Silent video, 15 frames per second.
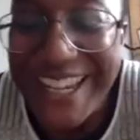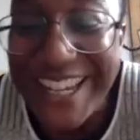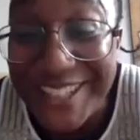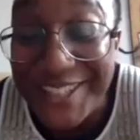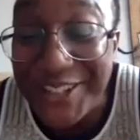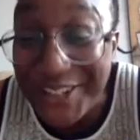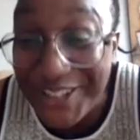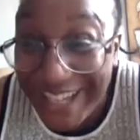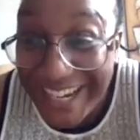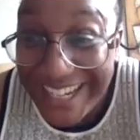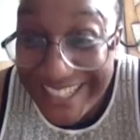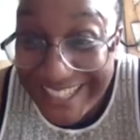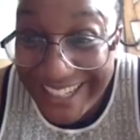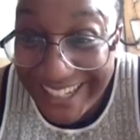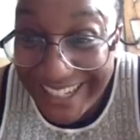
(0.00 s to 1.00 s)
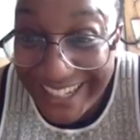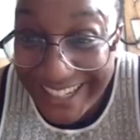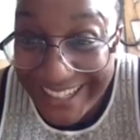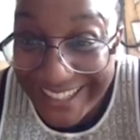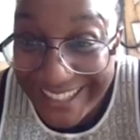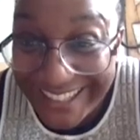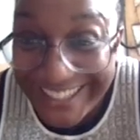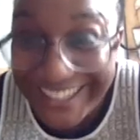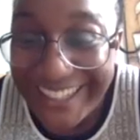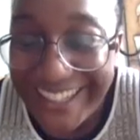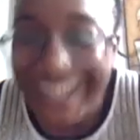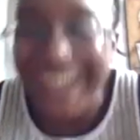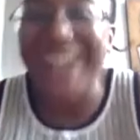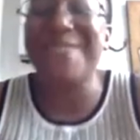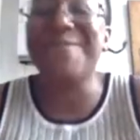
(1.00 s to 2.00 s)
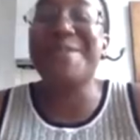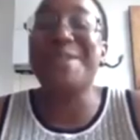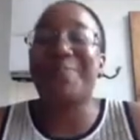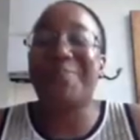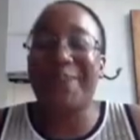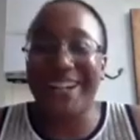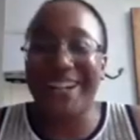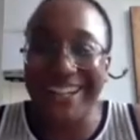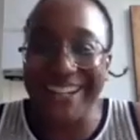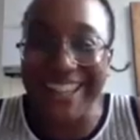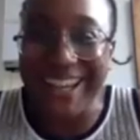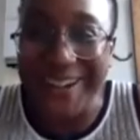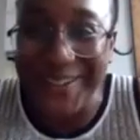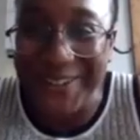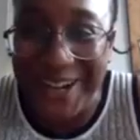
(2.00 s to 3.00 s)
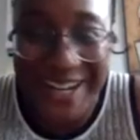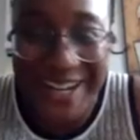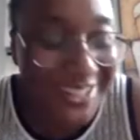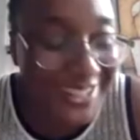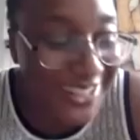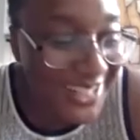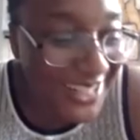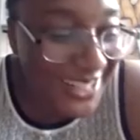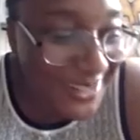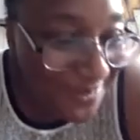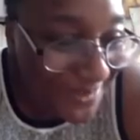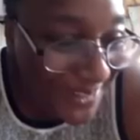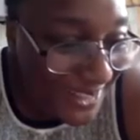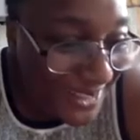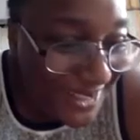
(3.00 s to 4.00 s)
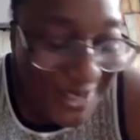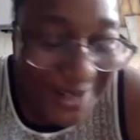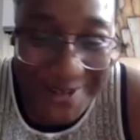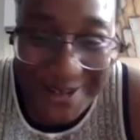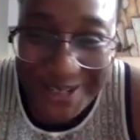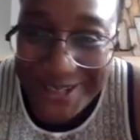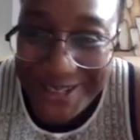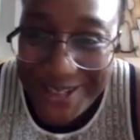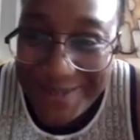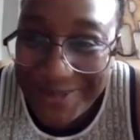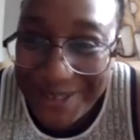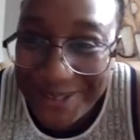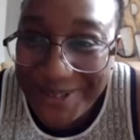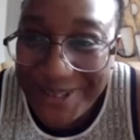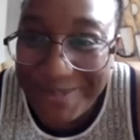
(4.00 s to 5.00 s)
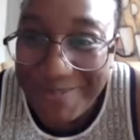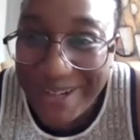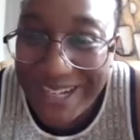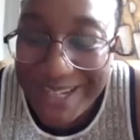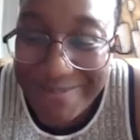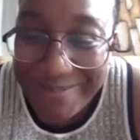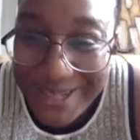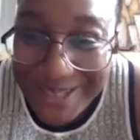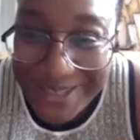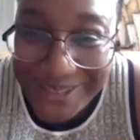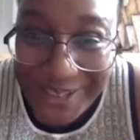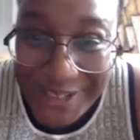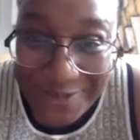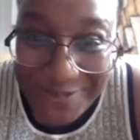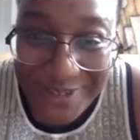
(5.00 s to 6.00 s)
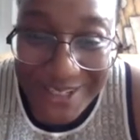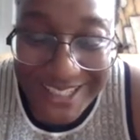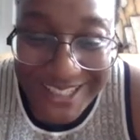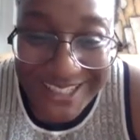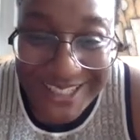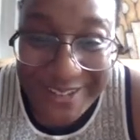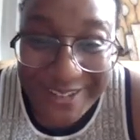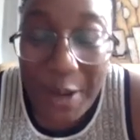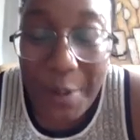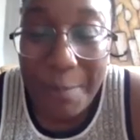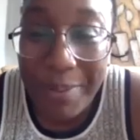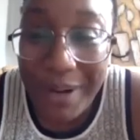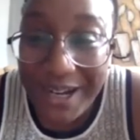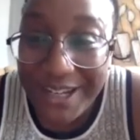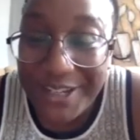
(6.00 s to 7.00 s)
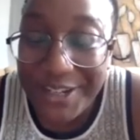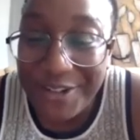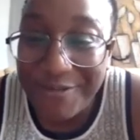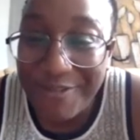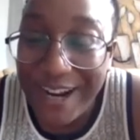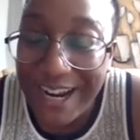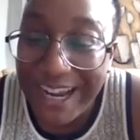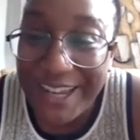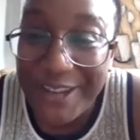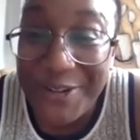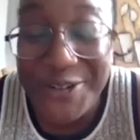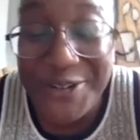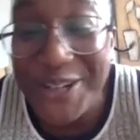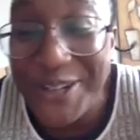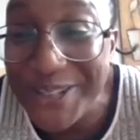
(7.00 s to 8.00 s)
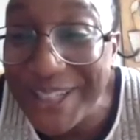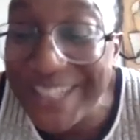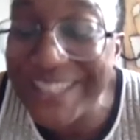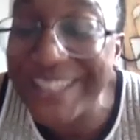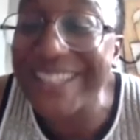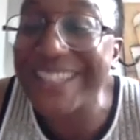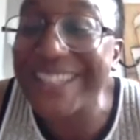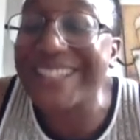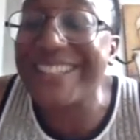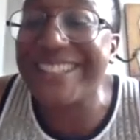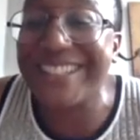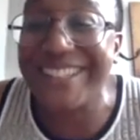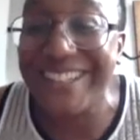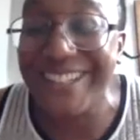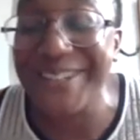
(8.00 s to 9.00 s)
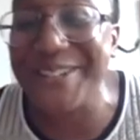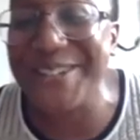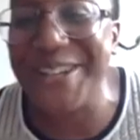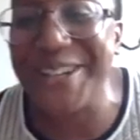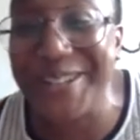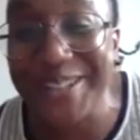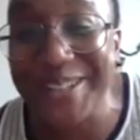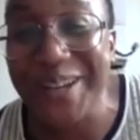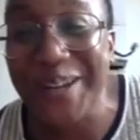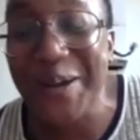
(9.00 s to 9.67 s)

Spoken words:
It's a good idea. I will park that one. I've got enough things going on. I'm doing my mental health initiative. But you're right. Who knows? Listen. Who knows?